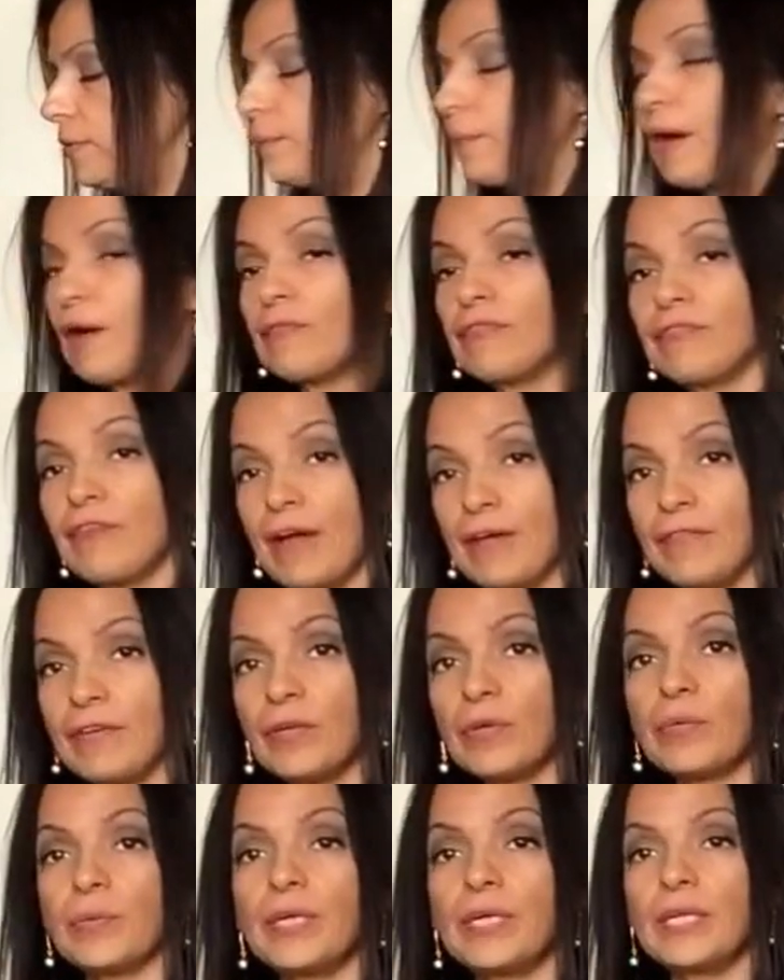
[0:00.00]
about 5
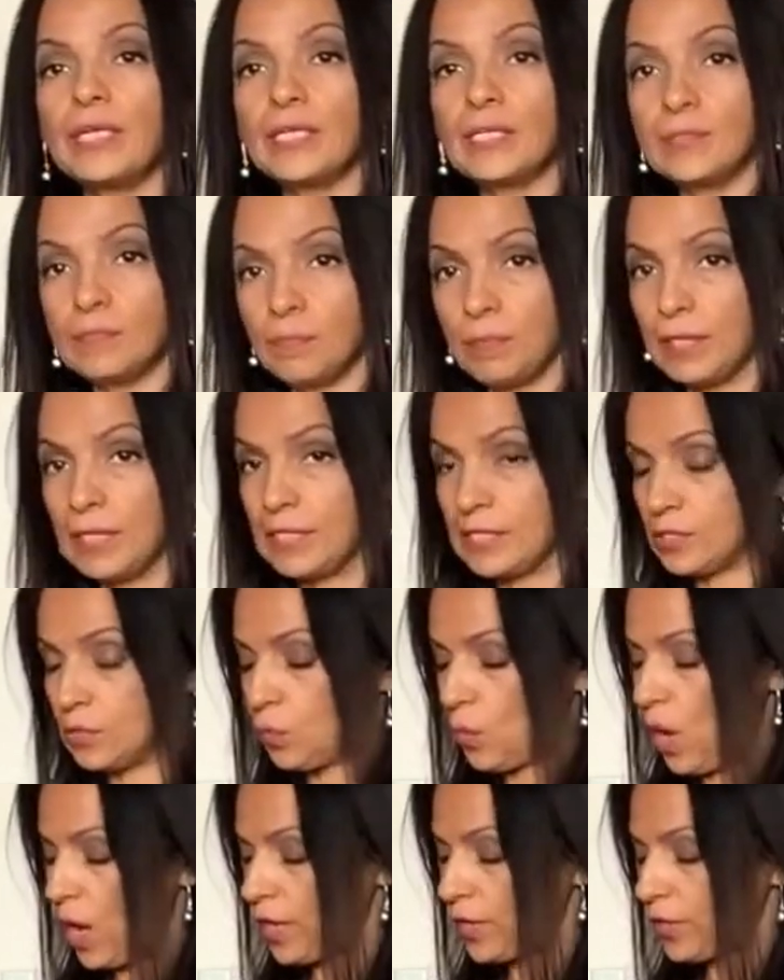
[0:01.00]
ingredients plus
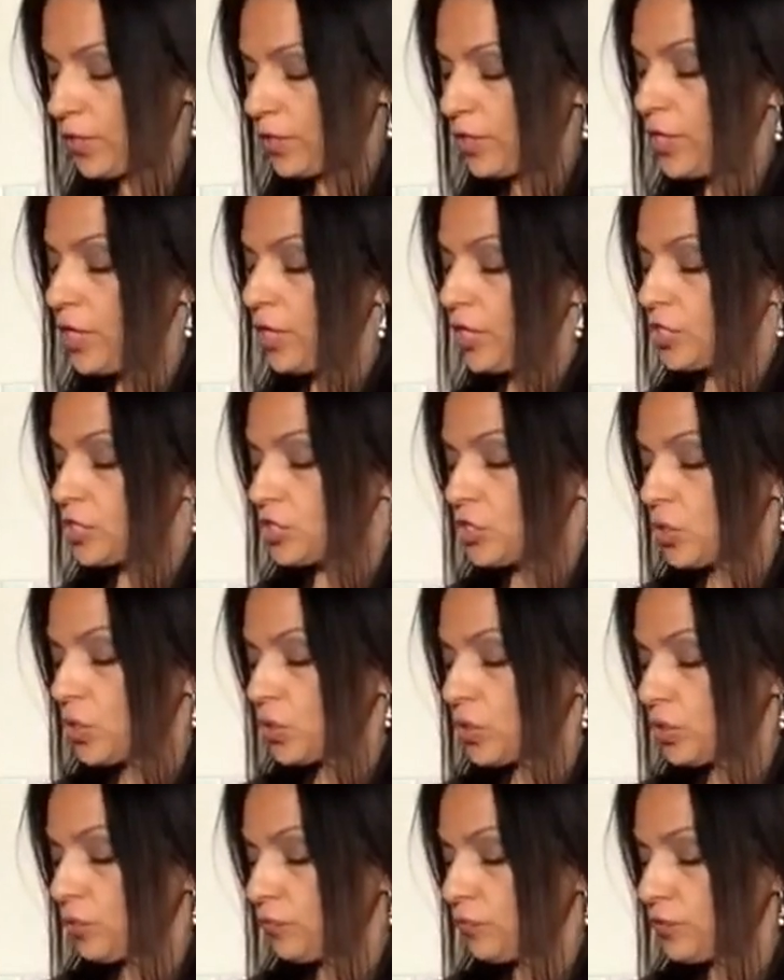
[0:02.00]
water.
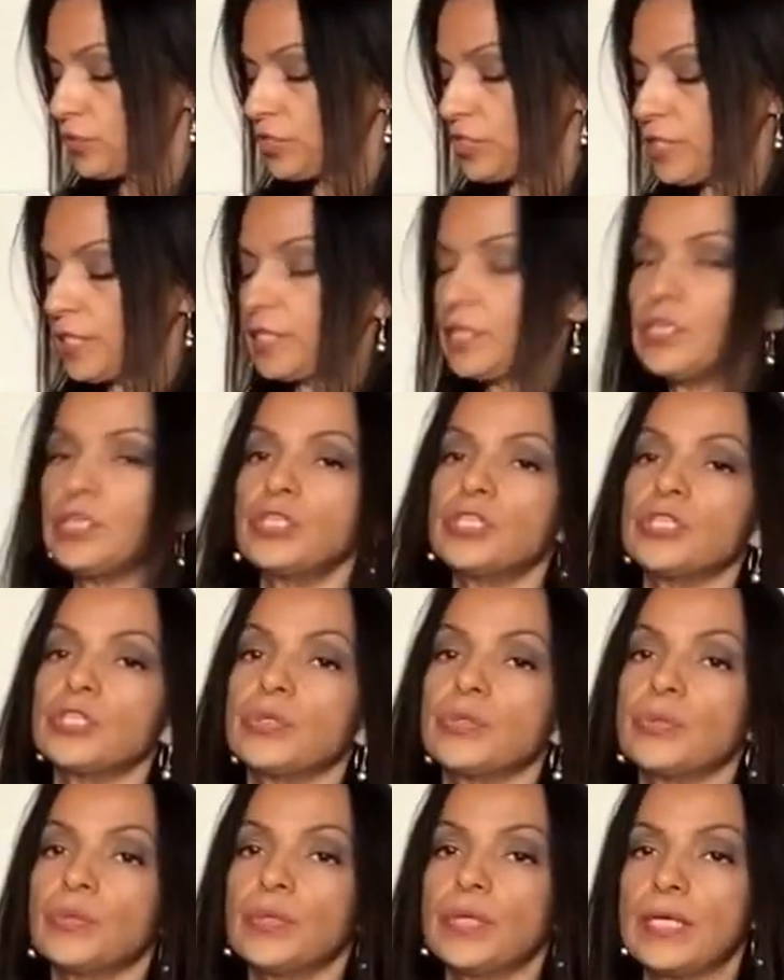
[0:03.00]
So the first thing you
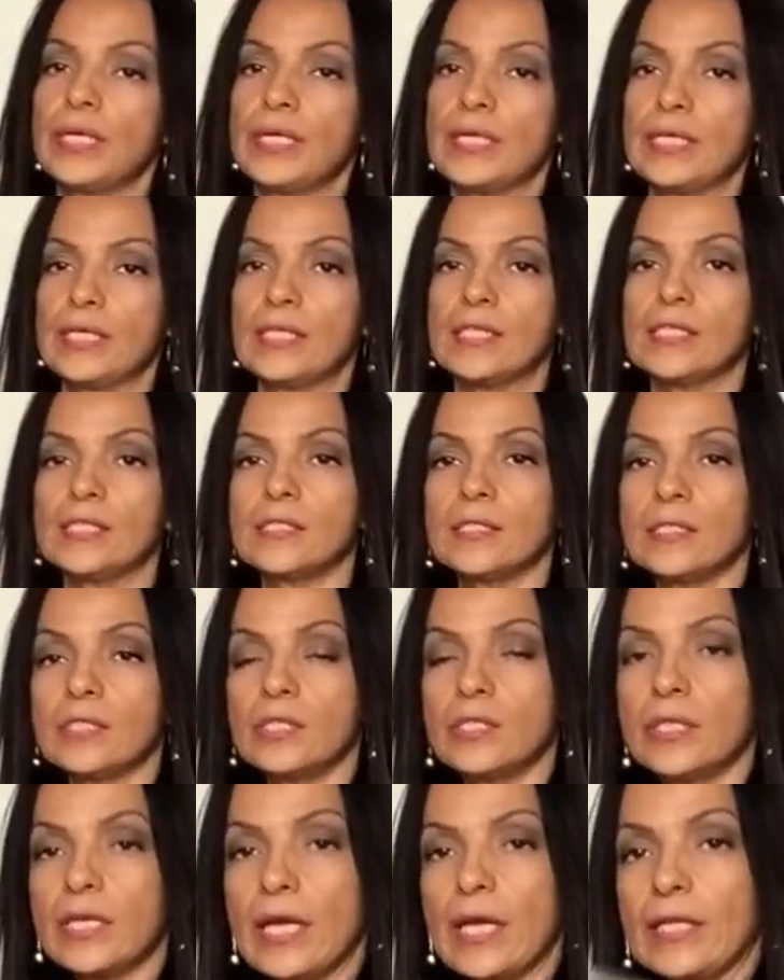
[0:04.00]
do is
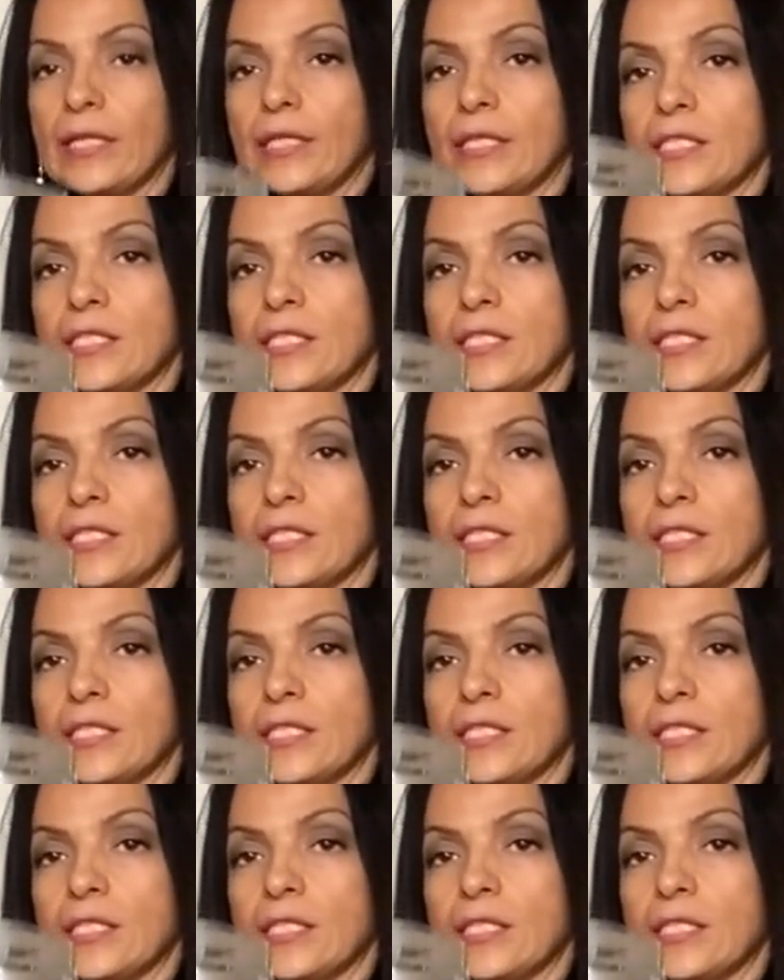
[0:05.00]
you get